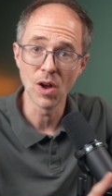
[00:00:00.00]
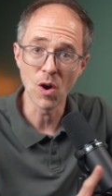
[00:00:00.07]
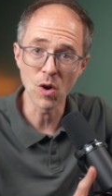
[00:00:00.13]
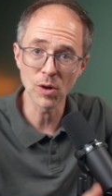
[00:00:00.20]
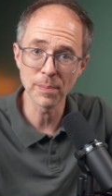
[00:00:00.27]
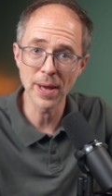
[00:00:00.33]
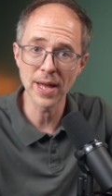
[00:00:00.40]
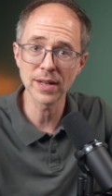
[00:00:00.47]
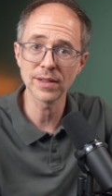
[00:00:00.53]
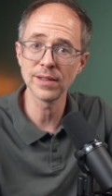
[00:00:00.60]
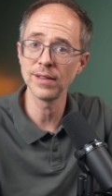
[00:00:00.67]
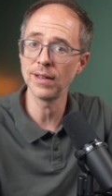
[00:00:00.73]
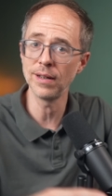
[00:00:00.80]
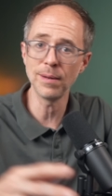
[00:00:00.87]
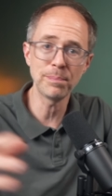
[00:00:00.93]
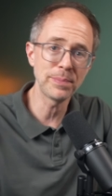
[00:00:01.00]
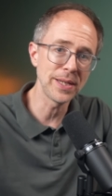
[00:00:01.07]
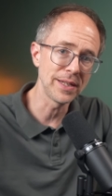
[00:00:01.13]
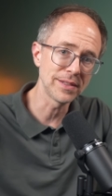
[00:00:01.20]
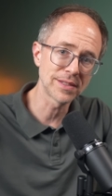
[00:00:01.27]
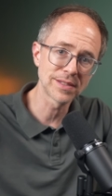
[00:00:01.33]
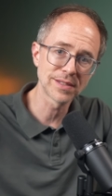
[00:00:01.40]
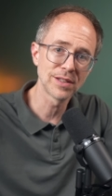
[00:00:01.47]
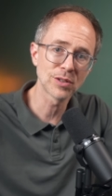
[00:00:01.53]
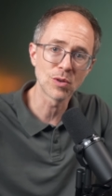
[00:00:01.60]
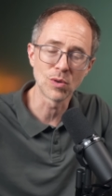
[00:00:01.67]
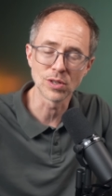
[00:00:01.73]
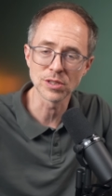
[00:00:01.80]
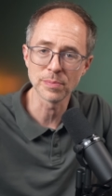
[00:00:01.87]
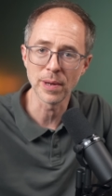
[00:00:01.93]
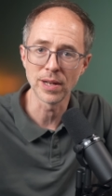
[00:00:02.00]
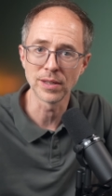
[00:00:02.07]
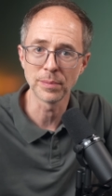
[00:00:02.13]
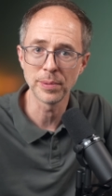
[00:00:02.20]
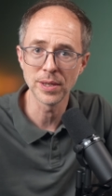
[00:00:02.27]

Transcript: automatically updates the corresponding